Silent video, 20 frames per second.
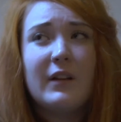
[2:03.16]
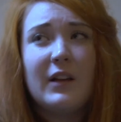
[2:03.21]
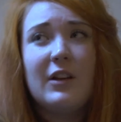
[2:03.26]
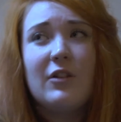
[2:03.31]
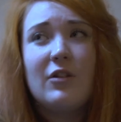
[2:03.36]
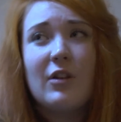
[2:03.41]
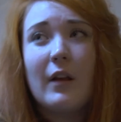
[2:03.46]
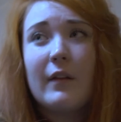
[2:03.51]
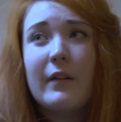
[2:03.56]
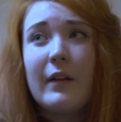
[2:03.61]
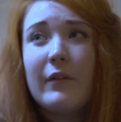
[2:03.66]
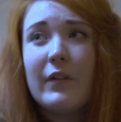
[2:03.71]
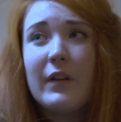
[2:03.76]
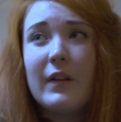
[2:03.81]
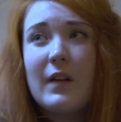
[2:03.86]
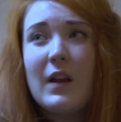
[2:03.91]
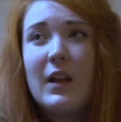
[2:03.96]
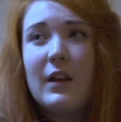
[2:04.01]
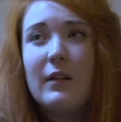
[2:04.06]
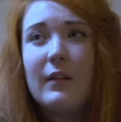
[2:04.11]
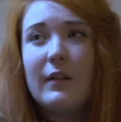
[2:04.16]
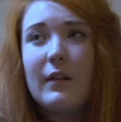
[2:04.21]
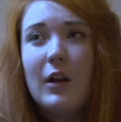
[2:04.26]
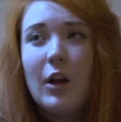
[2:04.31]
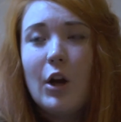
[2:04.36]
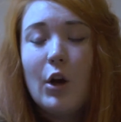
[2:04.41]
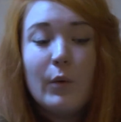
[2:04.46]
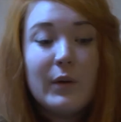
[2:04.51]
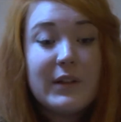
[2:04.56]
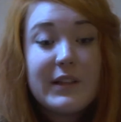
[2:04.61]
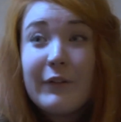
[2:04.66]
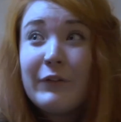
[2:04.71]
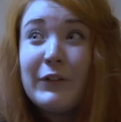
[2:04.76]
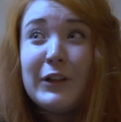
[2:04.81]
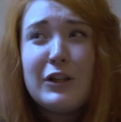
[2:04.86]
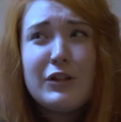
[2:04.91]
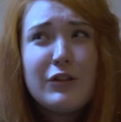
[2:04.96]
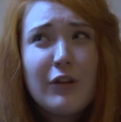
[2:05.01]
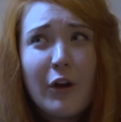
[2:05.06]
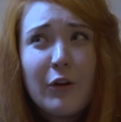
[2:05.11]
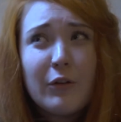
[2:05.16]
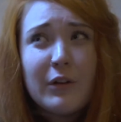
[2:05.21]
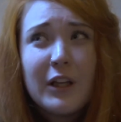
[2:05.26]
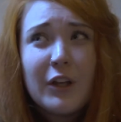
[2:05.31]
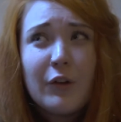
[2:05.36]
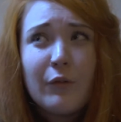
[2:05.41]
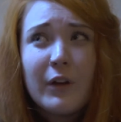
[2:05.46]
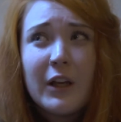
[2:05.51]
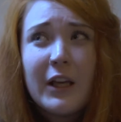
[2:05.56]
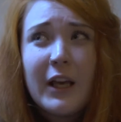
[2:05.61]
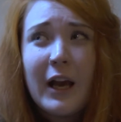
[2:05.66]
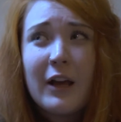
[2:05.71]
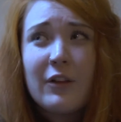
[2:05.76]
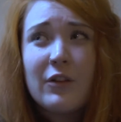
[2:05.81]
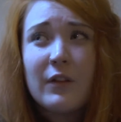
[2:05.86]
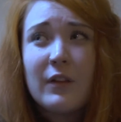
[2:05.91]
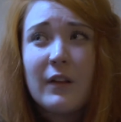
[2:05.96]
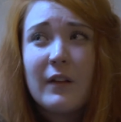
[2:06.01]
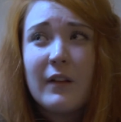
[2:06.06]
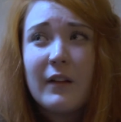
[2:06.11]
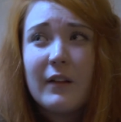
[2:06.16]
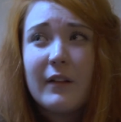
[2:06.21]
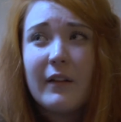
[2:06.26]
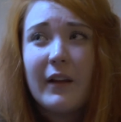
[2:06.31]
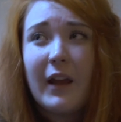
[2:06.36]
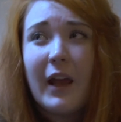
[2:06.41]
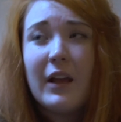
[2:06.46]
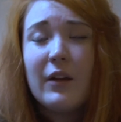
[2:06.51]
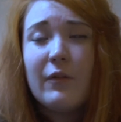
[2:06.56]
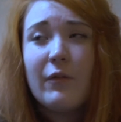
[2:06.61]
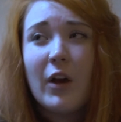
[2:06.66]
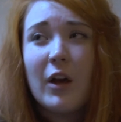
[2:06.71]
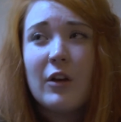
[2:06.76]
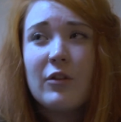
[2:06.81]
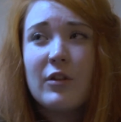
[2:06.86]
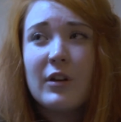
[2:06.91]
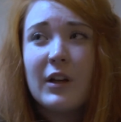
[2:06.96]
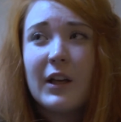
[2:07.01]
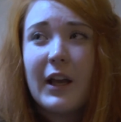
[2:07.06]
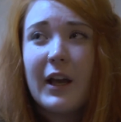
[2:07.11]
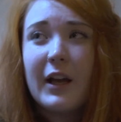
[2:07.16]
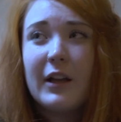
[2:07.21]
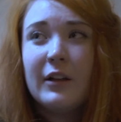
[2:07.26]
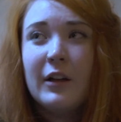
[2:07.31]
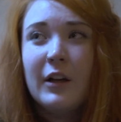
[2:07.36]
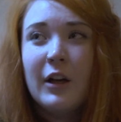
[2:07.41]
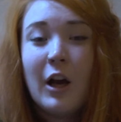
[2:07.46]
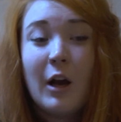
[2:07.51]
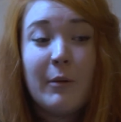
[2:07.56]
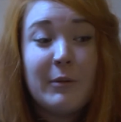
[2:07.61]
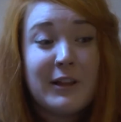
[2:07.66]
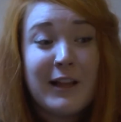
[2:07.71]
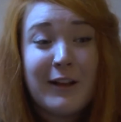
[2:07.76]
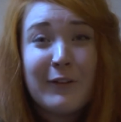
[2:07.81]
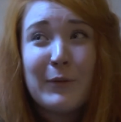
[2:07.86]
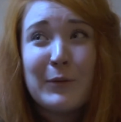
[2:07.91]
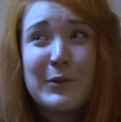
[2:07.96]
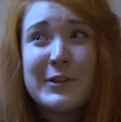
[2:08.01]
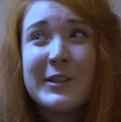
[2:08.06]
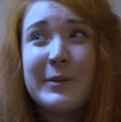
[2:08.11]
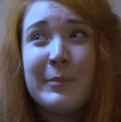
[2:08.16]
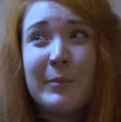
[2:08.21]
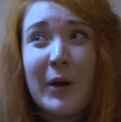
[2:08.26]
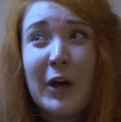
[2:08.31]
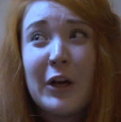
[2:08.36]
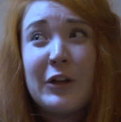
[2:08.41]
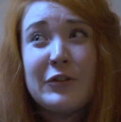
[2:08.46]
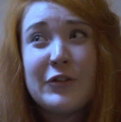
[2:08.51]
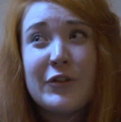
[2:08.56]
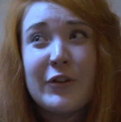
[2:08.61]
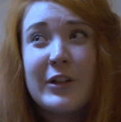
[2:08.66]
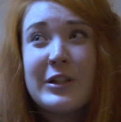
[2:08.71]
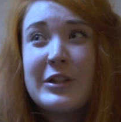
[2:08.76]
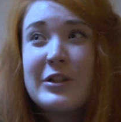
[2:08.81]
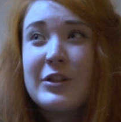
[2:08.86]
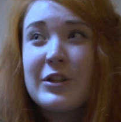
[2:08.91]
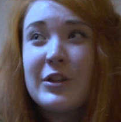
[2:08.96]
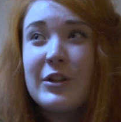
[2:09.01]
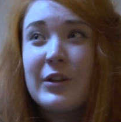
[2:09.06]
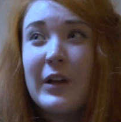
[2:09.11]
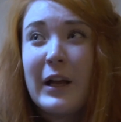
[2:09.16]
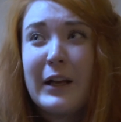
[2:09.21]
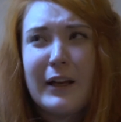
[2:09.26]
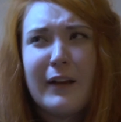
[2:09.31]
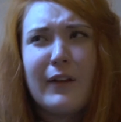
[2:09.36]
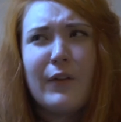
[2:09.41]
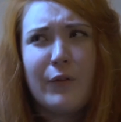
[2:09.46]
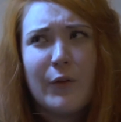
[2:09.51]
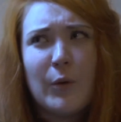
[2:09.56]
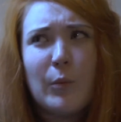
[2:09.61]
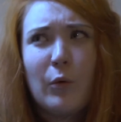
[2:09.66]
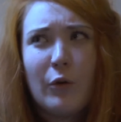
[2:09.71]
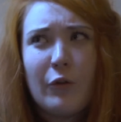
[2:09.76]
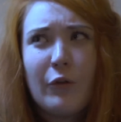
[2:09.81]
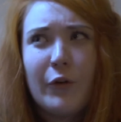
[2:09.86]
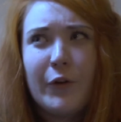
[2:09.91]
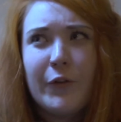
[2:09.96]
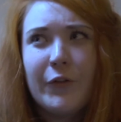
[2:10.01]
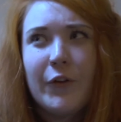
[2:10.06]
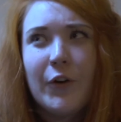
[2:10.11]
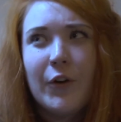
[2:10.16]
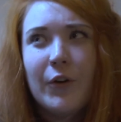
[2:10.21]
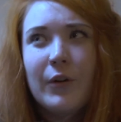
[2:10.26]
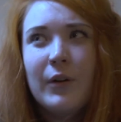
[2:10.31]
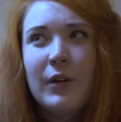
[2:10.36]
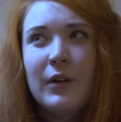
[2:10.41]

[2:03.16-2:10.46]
t-shirts ever since. We definitely don't need a rehash of the 68 version again. I mean, that's what Tim Burton tried to do, and his film was awful.